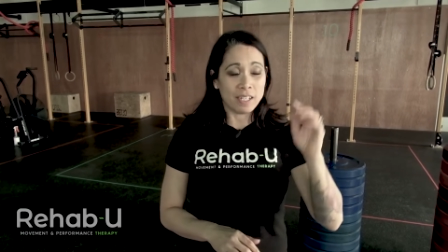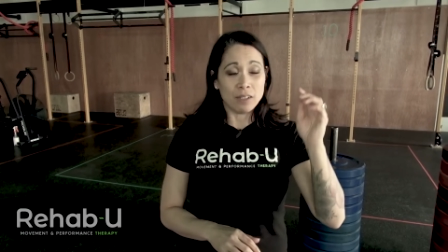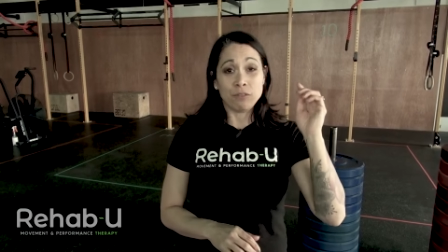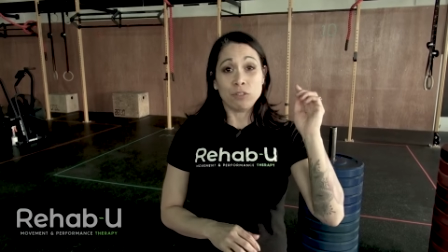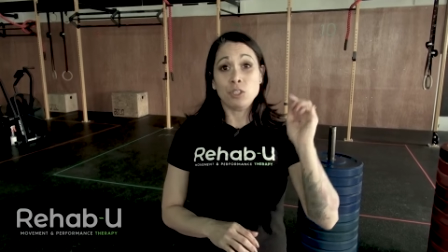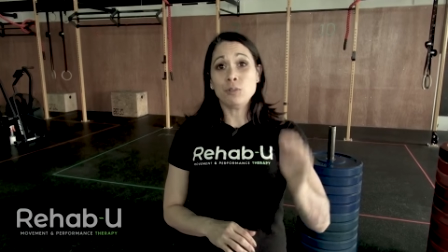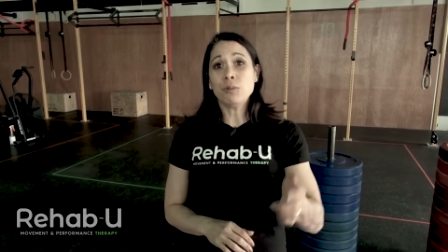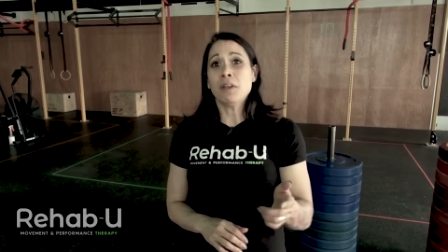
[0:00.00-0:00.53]

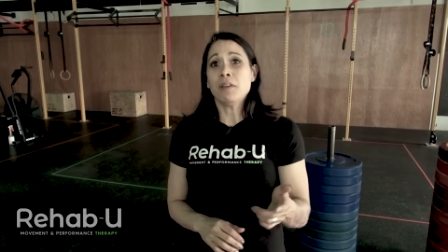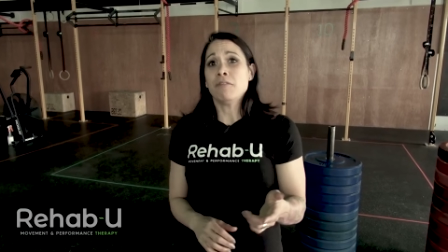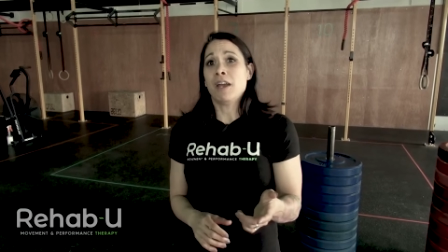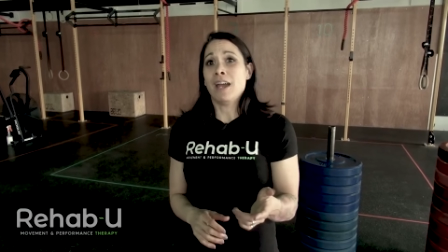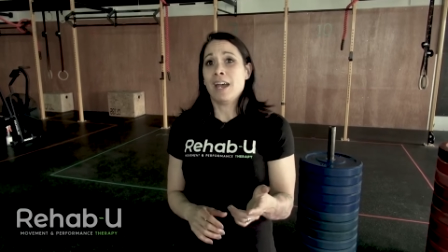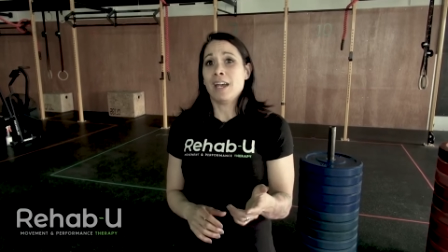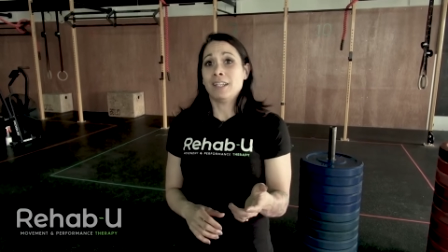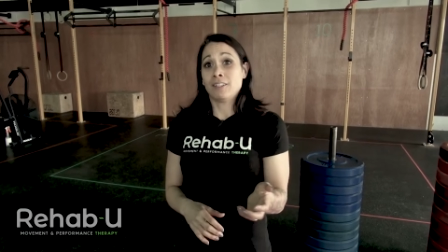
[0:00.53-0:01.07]
If you have
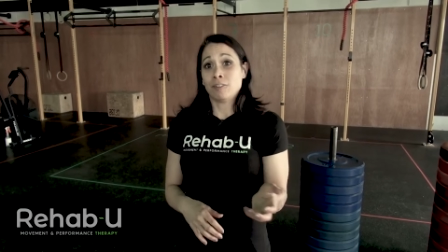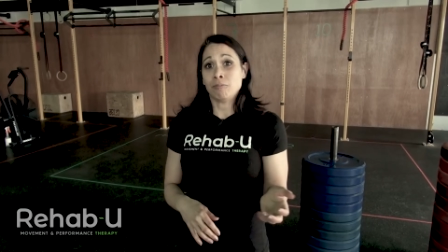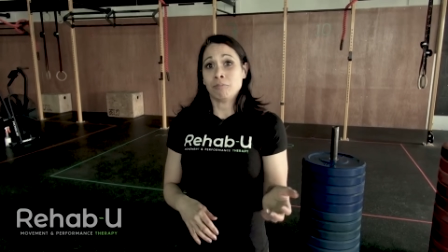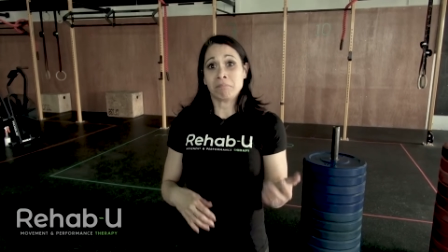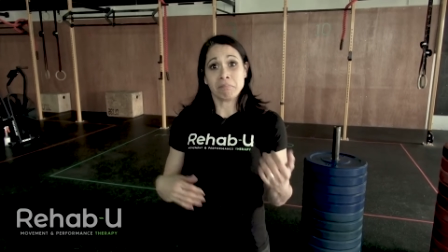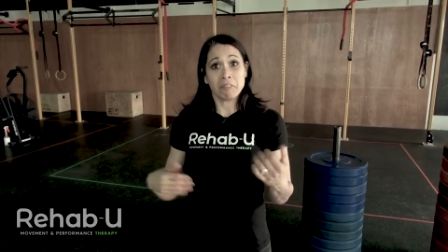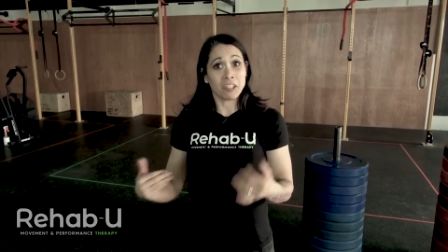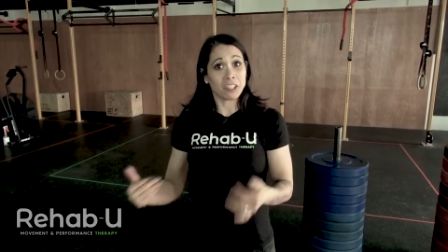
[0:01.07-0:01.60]
had
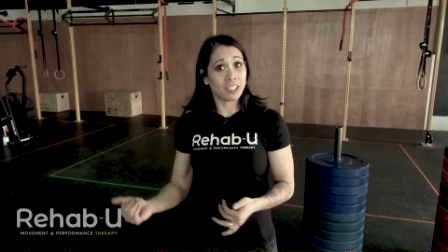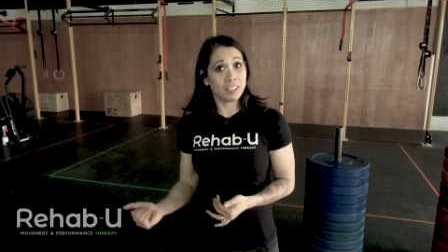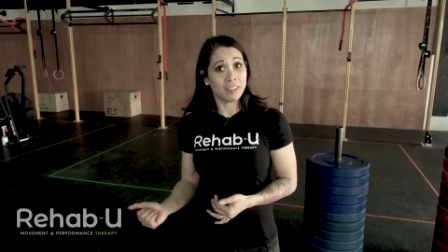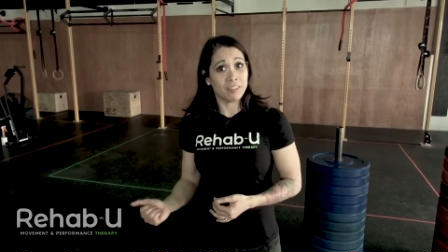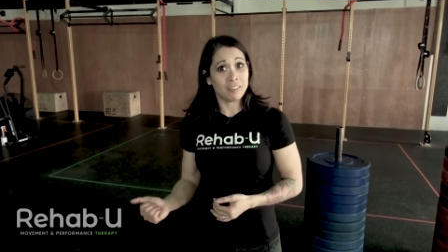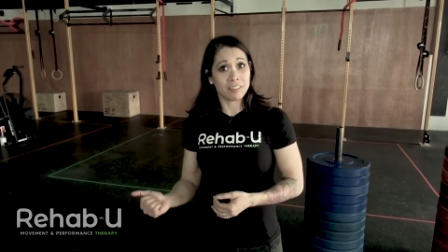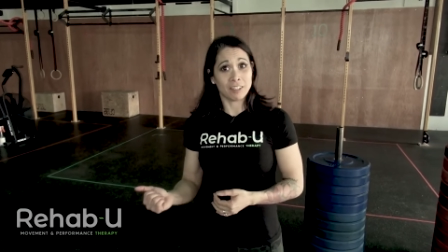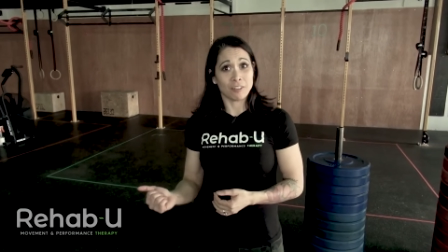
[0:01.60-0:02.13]

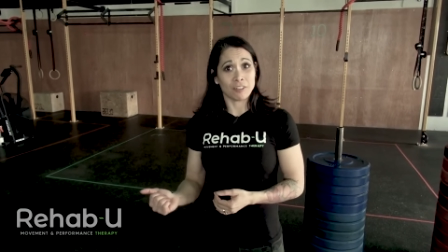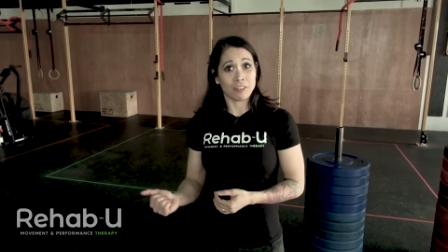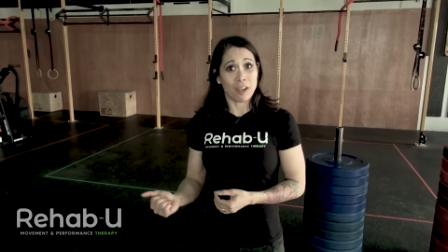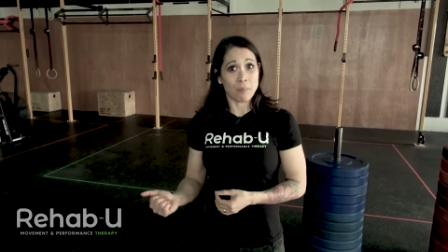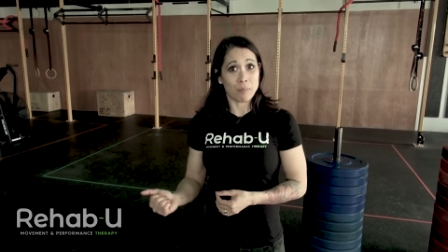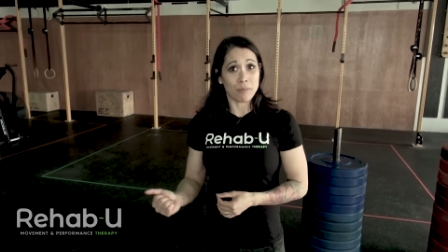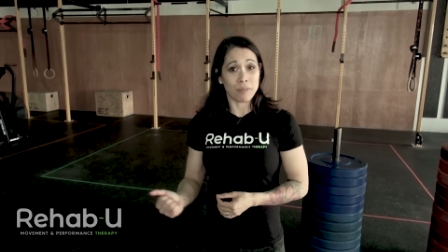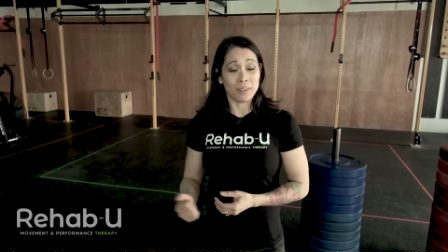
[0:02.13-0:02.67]
Achilles
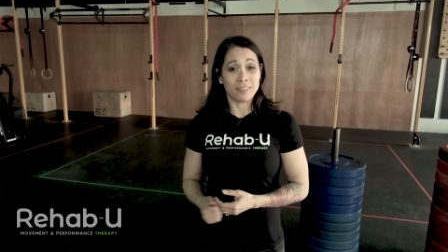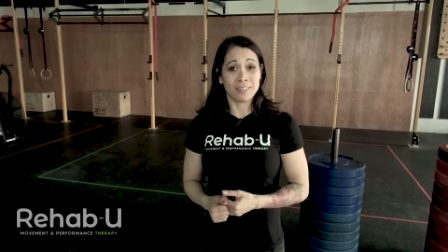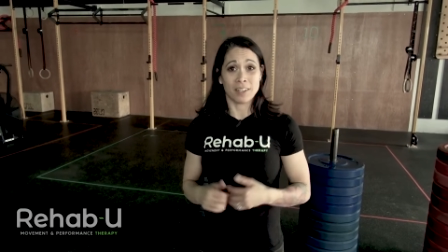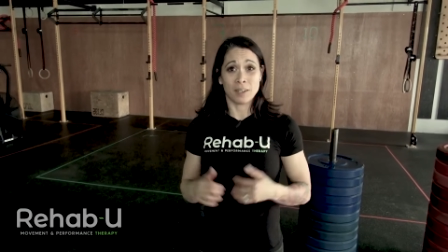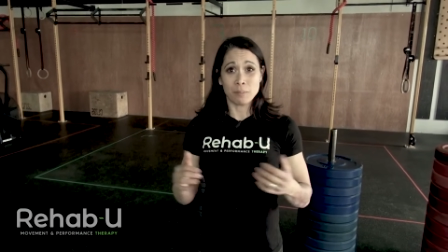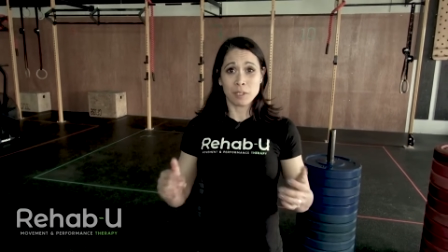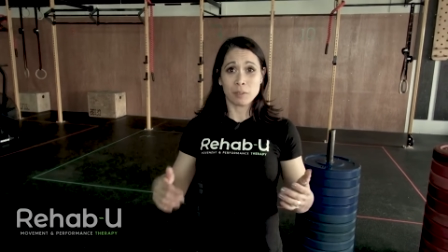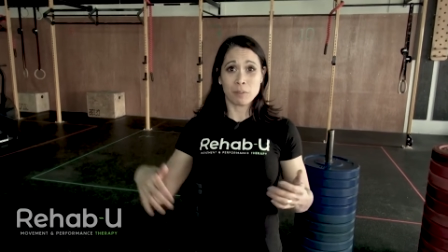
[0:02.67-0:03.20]
tendinopathy,
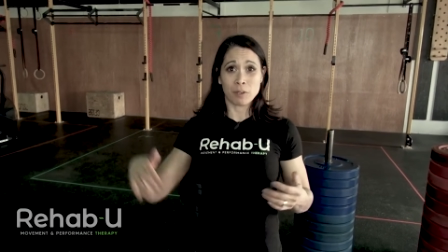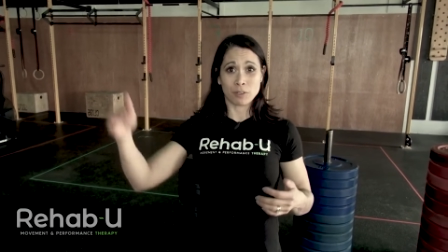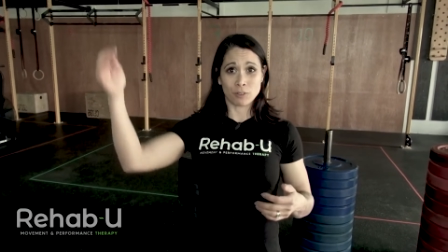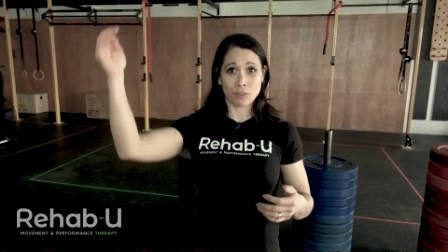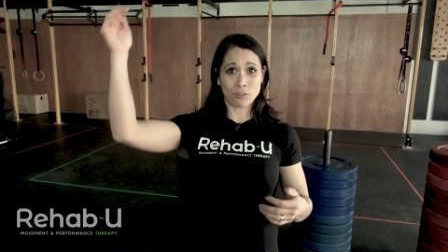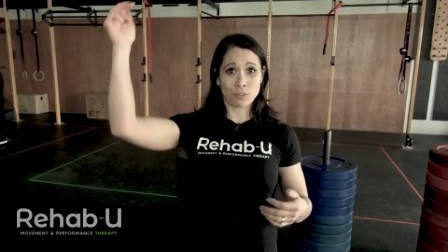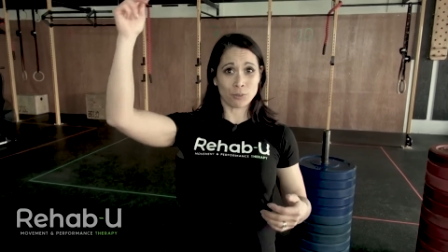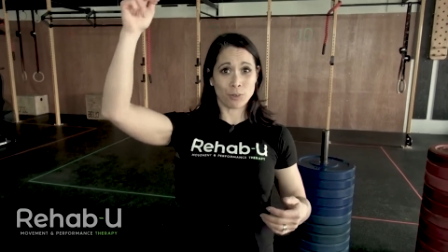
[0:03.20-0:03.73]
tell me about
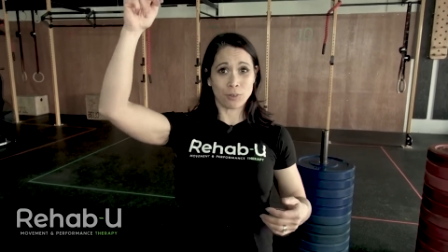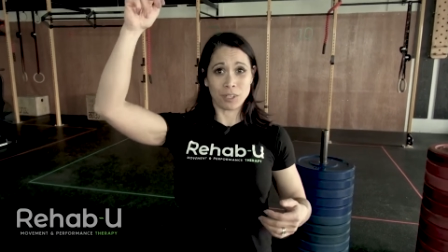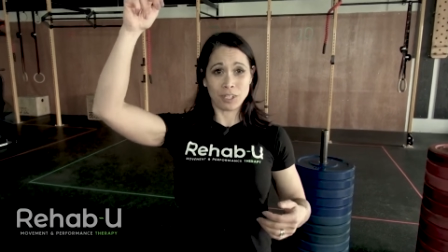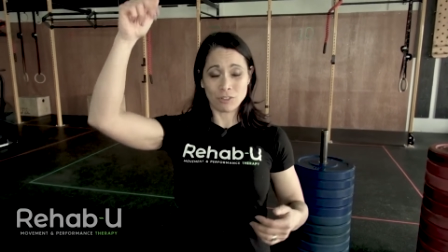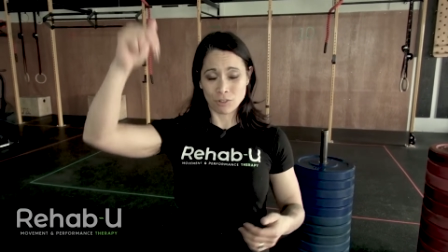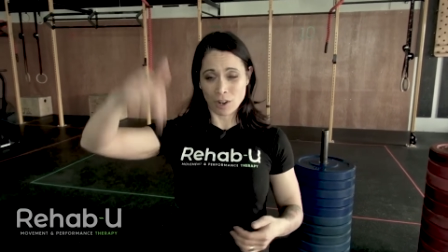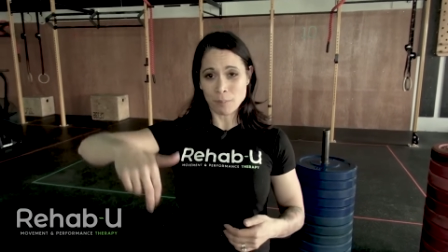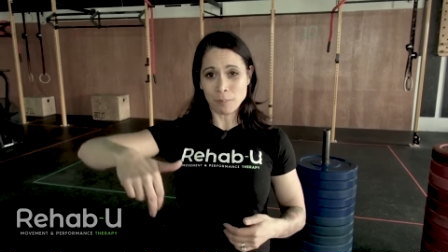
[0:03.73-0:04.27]
your story.
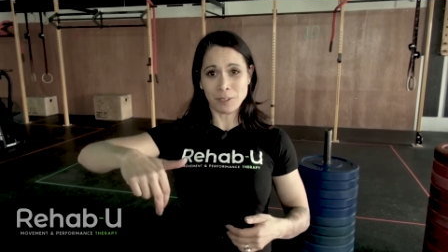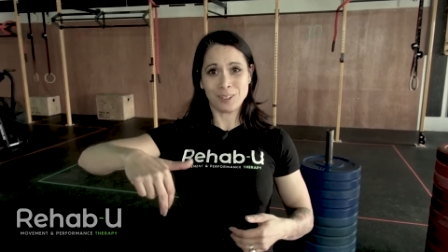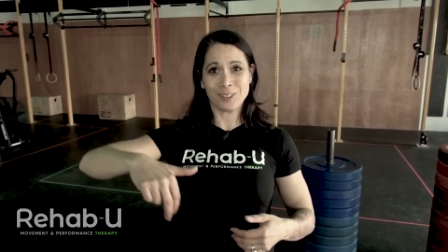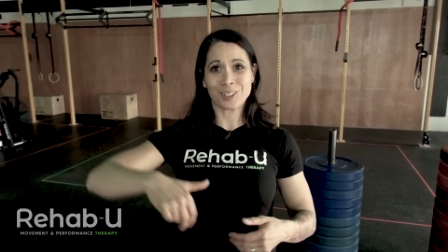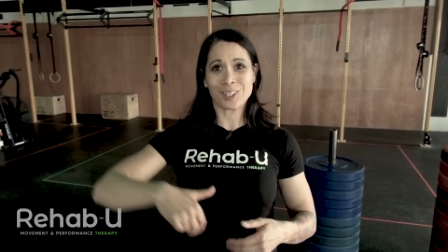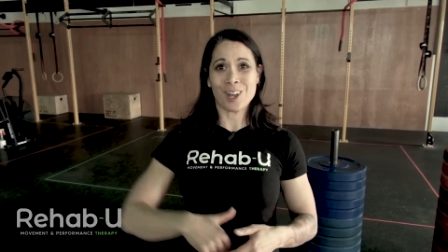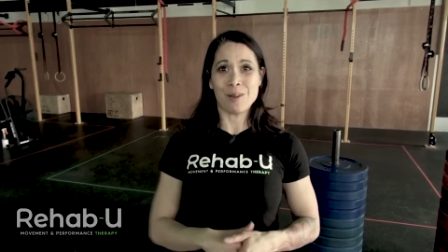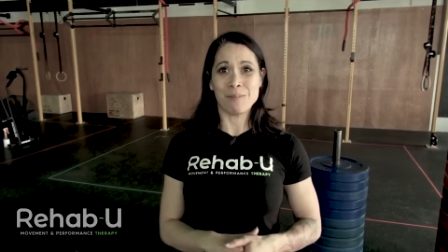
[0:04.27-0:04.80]
Drop it in
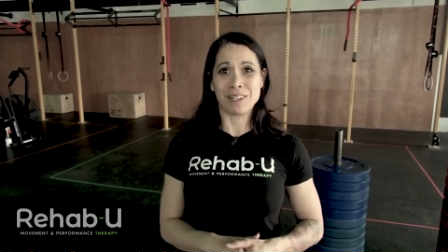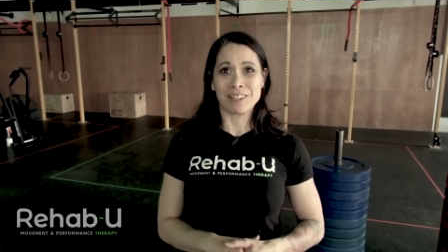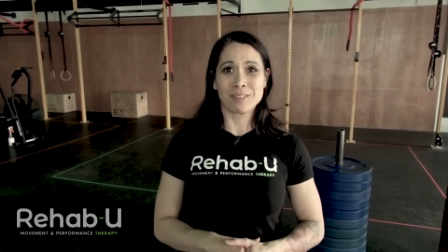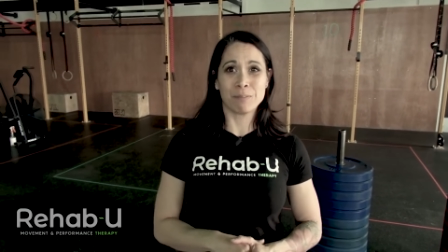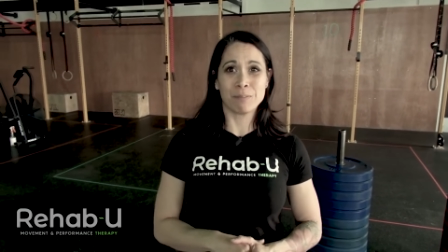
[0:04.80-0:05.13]
the comments